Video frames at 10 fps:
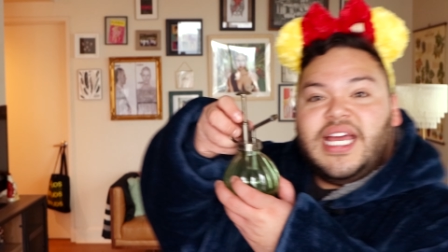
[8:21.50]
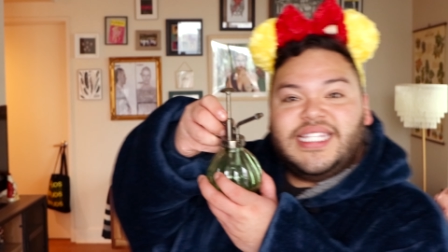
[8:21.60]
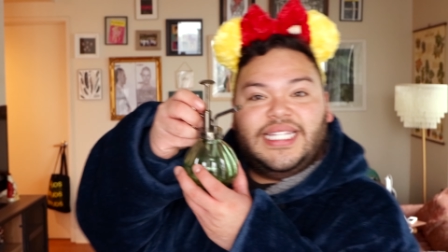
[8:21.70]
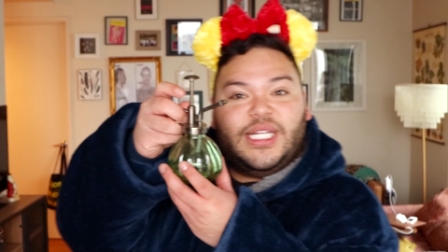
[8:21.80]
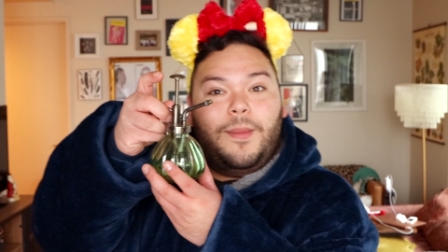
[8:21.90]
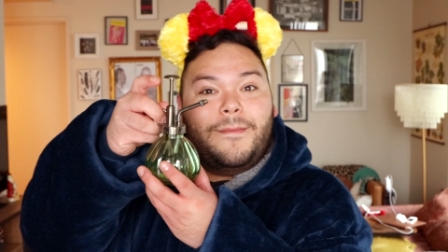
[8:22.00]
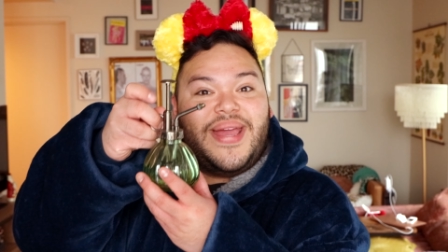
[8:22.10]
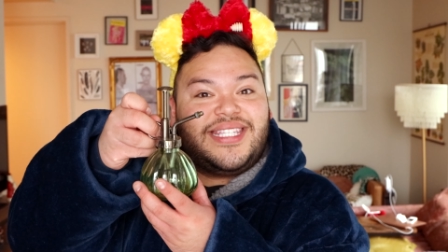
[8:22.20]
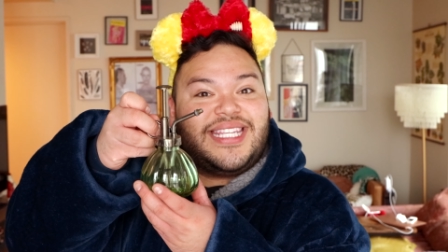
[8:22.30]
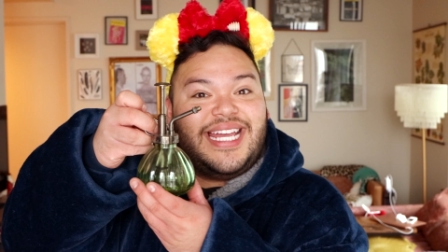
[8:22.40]
It's a little
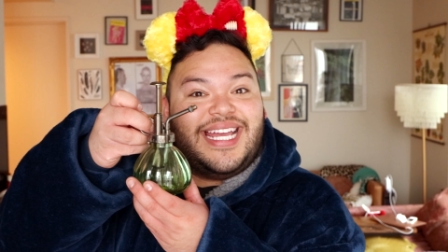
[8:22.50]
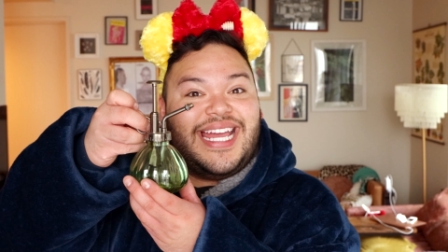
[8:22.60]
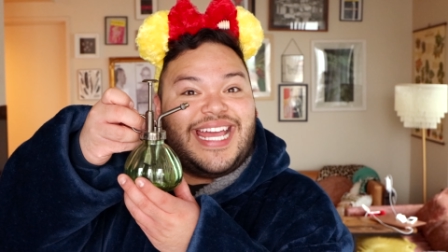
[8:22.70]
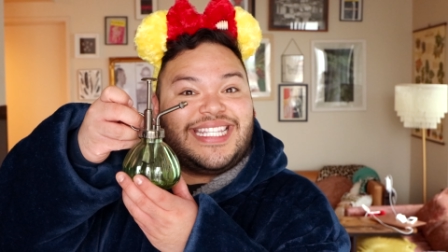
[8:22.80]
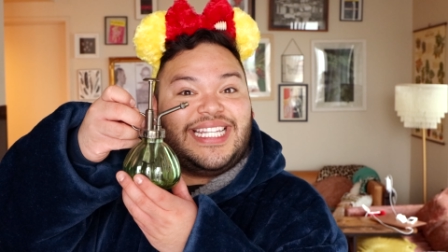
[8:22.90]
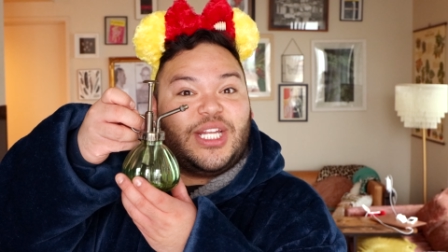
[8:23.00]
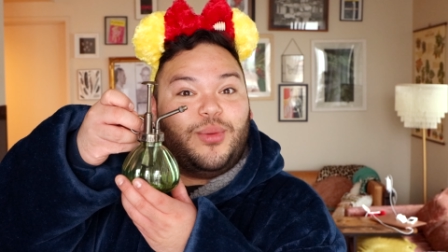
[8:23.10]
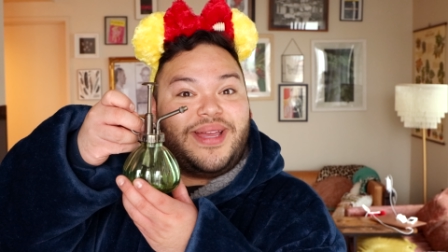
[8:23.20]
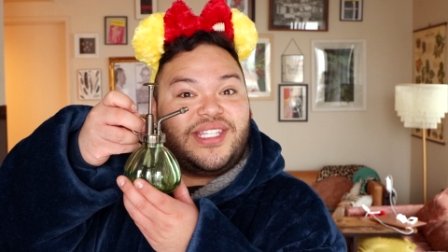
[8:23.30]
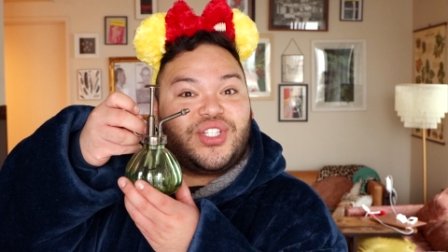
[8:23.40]

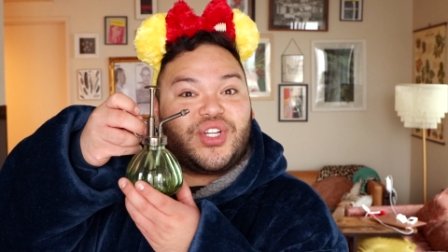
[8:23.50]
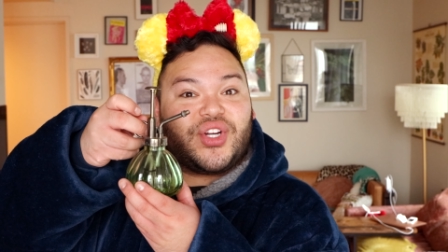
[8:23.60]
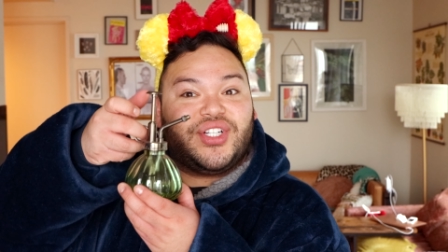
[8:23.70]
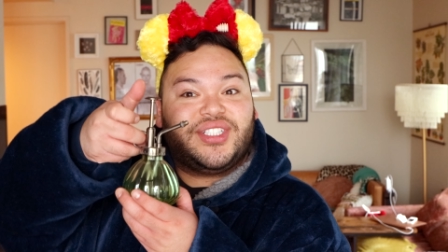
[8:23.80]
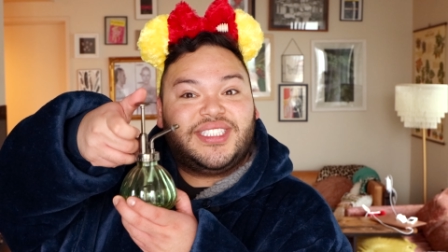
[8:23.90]
mister